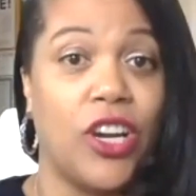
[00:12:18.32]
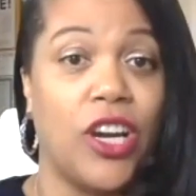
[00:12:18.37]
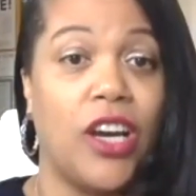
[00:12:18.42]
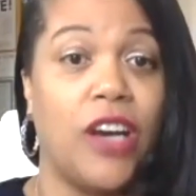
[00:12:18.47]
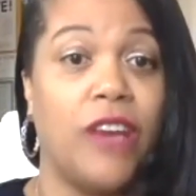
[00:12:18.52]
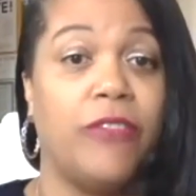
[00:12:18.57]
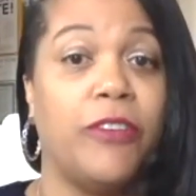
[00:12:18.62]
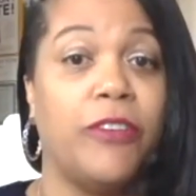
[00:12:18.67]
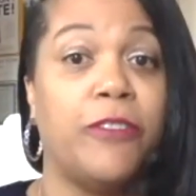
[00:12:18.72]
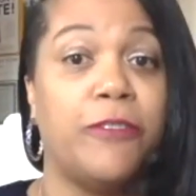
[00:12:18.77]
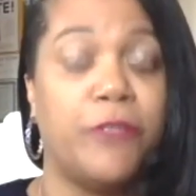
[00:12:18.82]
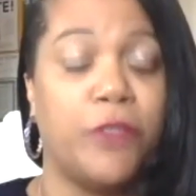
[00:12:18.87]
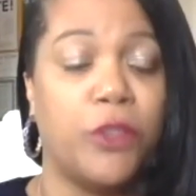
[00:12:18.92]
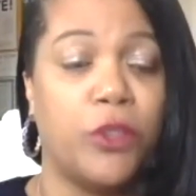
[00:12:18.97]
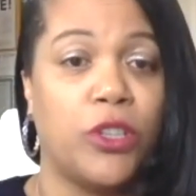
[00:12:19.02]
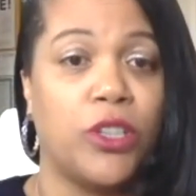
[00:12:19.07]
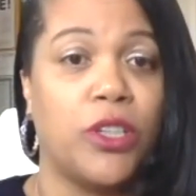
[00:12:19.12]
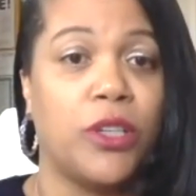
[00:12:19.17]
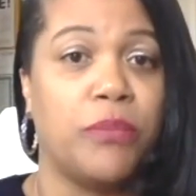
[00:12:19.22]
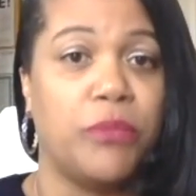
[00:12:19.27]
of a
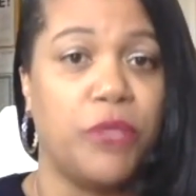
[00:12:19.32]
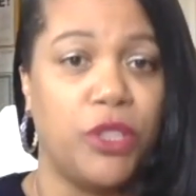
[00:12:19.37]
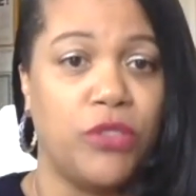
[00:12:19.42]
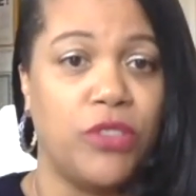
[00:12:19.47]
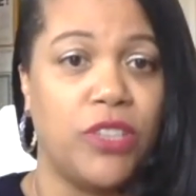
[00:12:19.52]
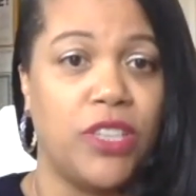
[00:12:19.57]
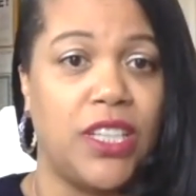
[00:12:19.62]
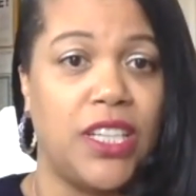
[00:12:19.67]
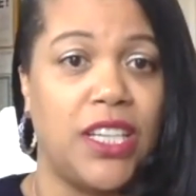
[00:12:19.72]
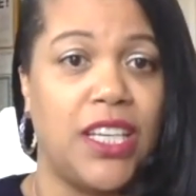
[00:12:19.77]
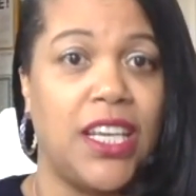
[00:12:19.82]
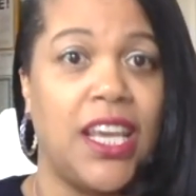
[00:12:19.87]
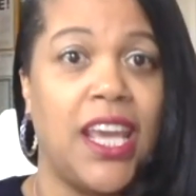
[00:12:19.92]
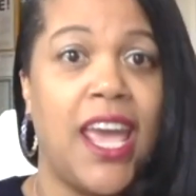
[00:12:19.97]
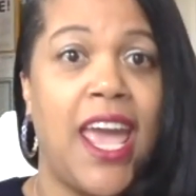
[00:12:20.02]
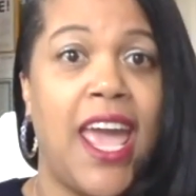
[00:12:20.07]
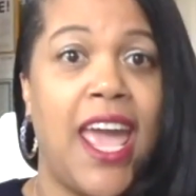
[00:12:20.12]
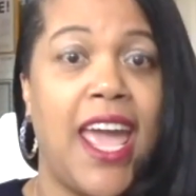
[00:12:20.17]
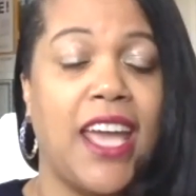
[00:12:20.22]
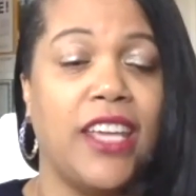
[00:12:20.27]
full community
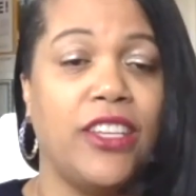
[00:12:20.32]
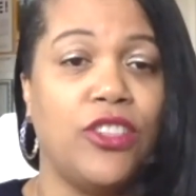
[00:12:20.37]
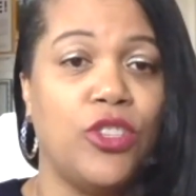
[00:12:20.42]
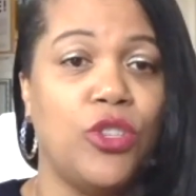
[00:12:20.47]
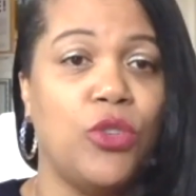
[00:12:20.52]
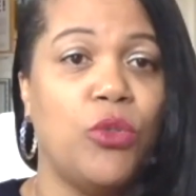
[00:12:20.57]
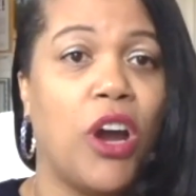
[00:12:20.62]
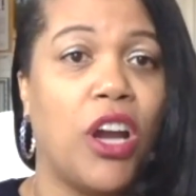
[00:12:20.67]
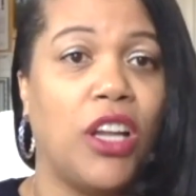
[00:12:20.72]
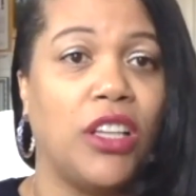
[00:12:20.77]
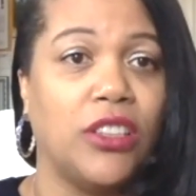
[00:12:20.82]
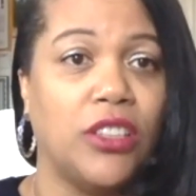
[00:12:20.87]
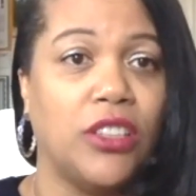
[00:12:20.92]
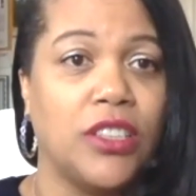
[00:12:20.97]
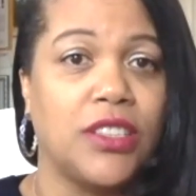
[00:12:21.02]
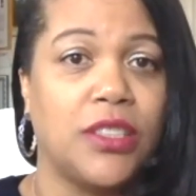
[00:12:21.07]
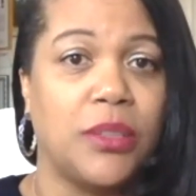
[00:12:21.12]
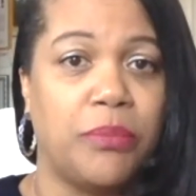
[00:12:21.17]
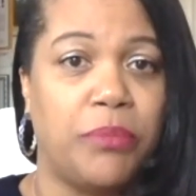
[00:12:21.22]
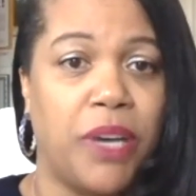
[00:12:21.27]
and you are
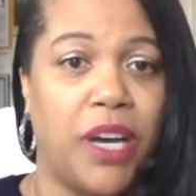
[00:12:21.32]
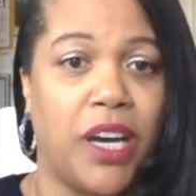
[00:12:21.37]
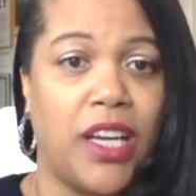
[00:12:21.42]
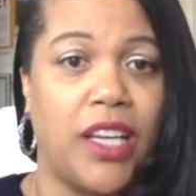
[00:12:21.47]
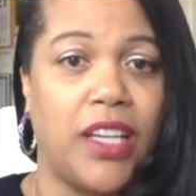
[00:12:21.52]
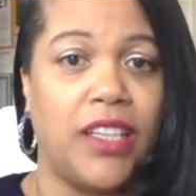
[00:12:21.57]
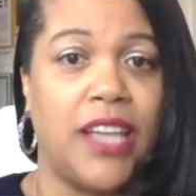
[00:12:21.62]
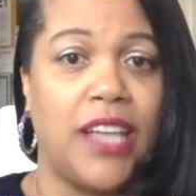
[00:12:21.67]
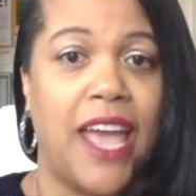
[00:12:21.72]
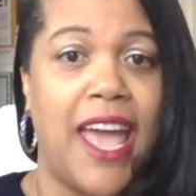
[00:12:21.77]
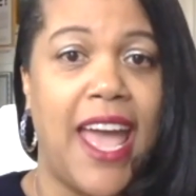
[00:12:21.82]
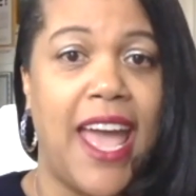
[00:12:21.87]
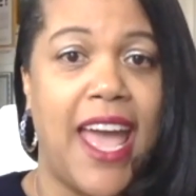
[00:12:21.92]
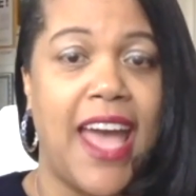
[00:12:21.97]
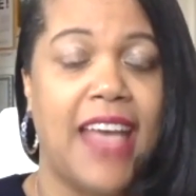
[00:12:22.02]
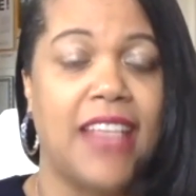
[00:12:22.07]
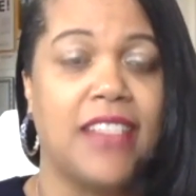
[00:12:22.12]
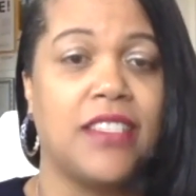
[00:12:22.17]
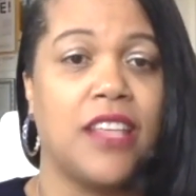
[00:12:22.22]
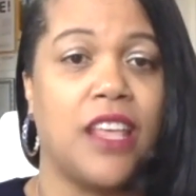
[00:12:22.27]
looked upon
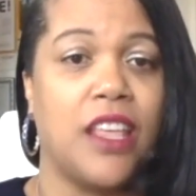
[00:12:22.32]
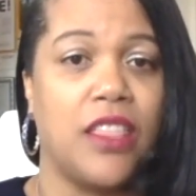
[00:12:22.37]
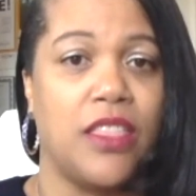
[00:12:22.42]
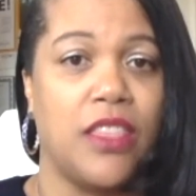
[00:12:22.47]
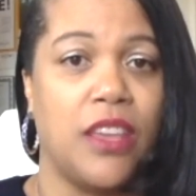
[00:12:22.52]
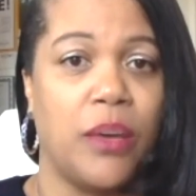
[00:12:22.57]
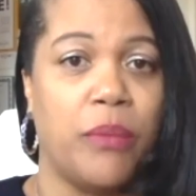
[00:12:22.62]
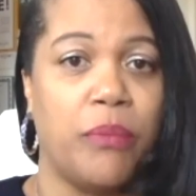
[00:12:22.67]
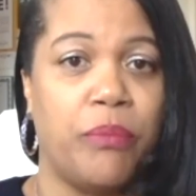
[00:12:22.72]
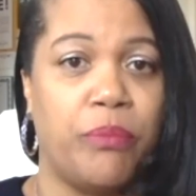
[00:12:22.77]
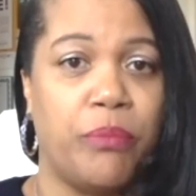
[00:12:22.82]
as the